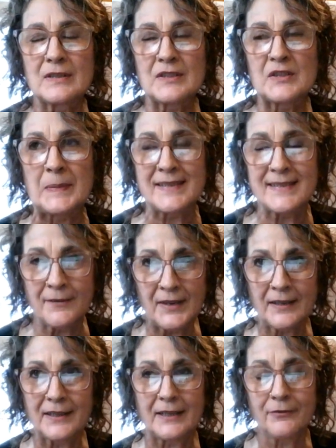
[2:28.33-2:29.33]

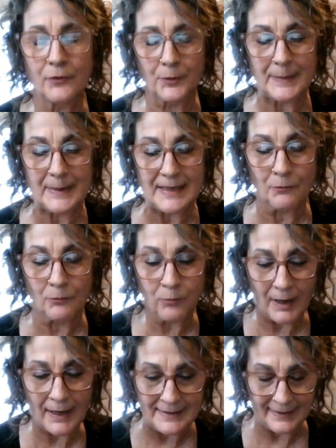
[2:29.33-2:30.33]
specifically for me
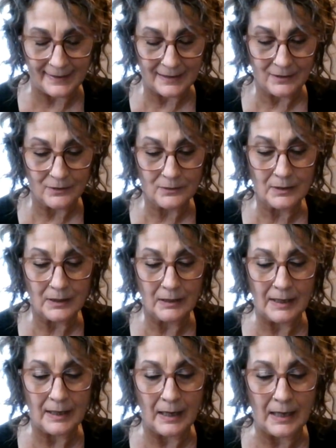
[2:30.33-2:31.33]
right now,
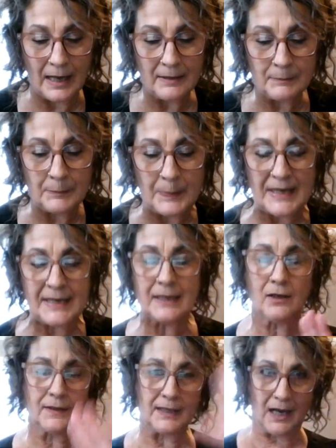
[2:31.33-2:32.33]
being
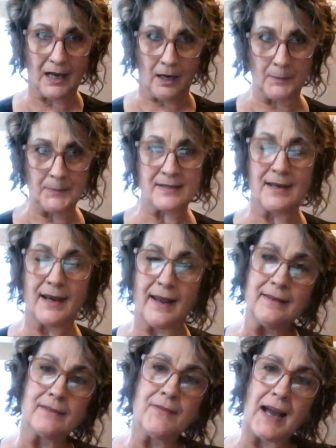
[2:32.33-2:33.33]
on the opposite
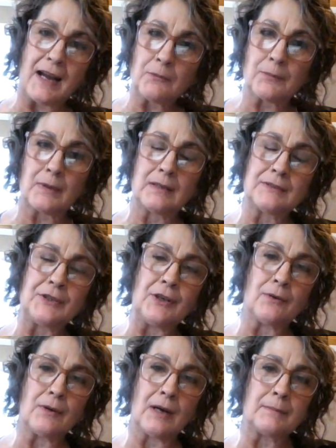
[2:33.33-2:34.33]
end of that,
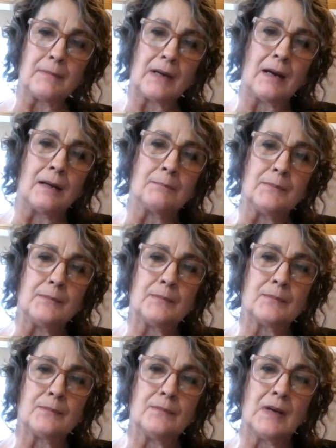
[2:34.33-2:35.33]
I'm
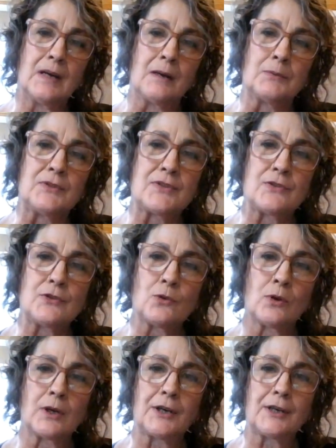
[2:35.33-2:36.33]
was
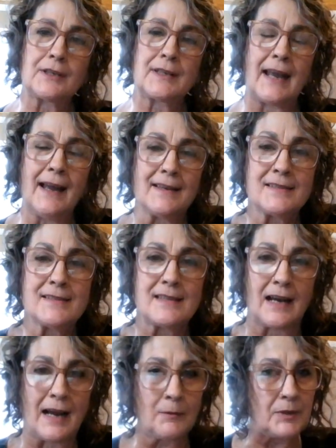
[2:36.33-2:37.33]
your guest.
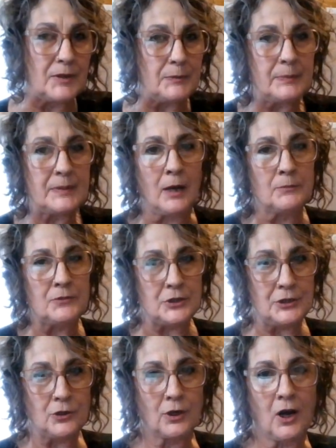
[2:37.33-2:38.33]
I would come to
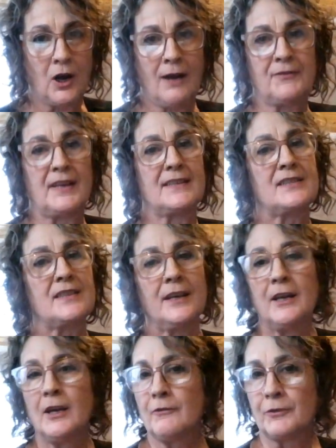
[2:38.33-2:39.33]
your office
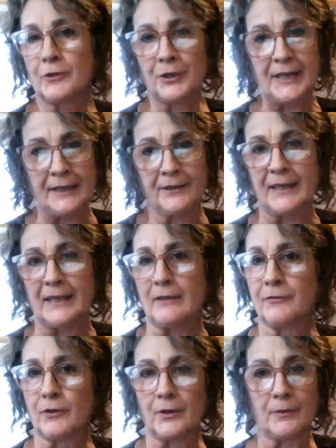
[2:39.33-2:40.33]
for healing,
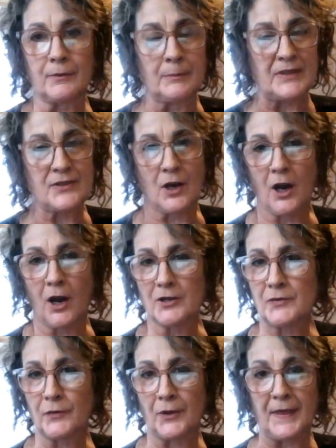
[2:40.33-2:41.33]
for
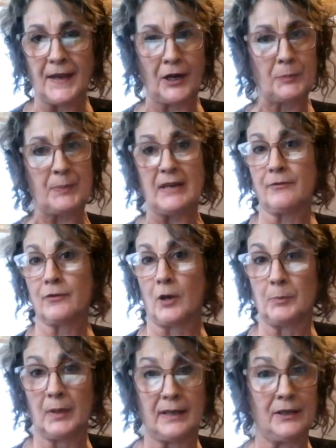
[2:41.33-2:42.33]
massage, for therapy, for
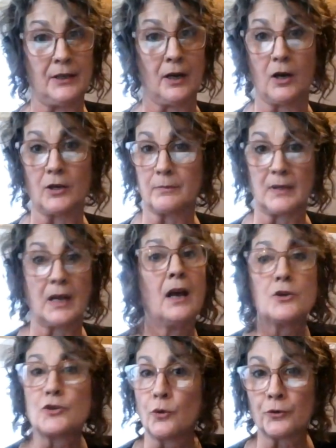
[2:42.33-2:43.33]
a
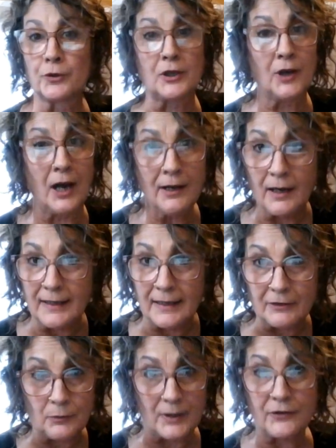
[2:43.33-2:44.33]
shoulder to cry on
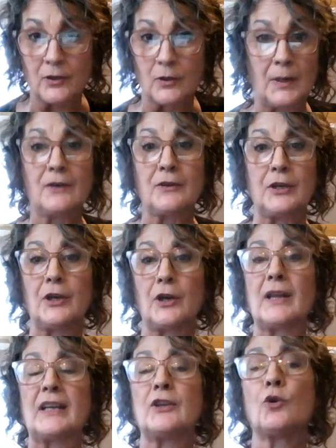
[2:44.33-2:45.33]
every once in a while.
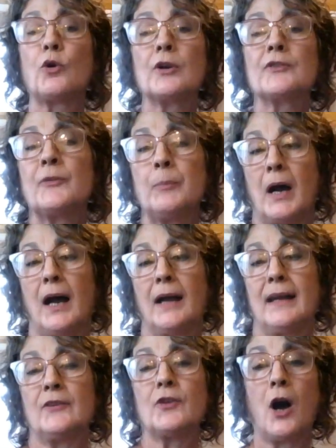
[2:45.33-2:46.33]
Like your spot
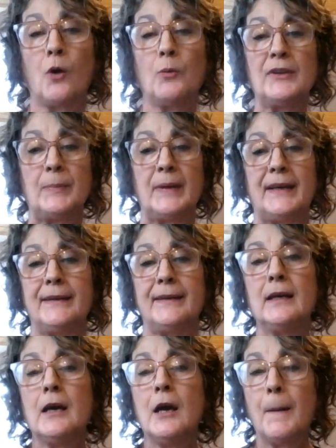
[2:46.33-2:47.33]
has always been
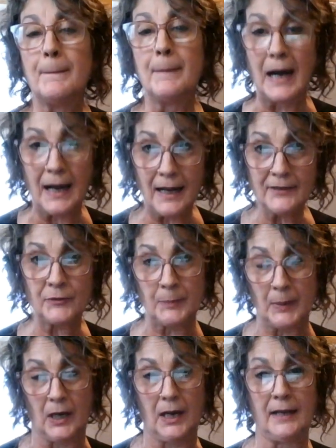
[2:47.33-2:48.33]
my
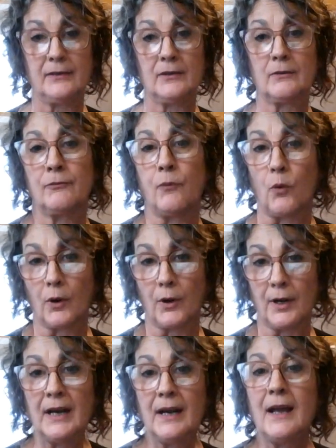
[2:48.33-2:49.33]
spot
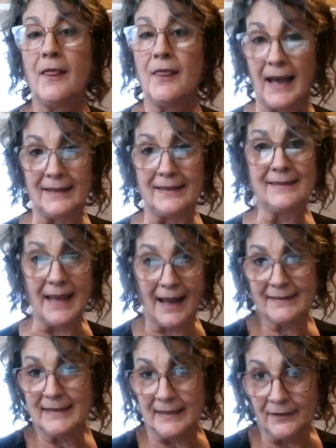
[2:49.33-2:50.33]
for that
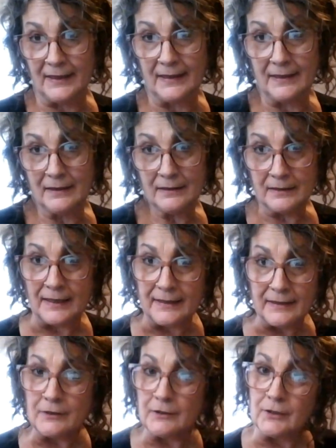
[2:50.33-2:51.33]
exact healing
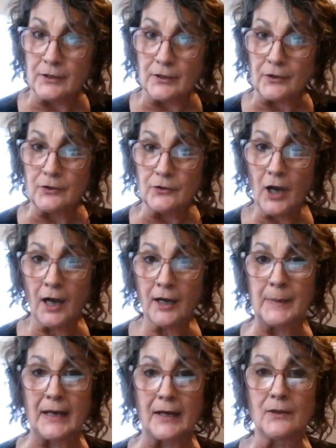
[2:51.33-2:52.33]
that, you talk
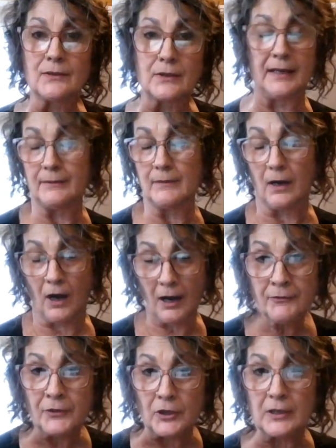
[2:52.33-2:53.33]
about and
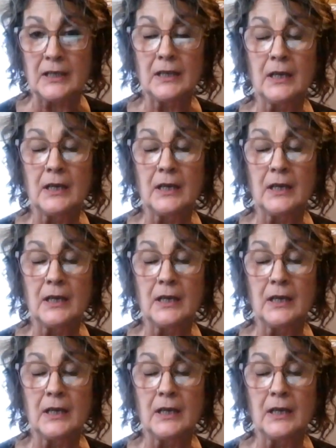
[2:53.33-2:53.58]
offer.